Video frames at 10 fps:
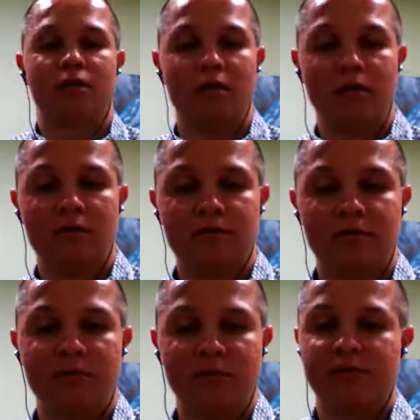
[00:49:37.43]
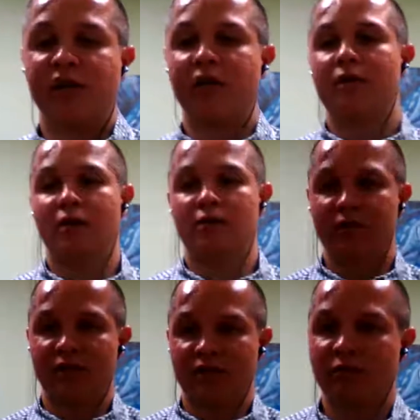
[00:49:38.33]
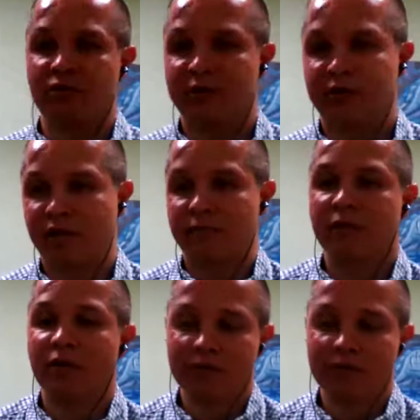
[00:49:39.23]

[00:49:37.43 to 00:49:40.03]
from our chat? I don't want to take too much of your time.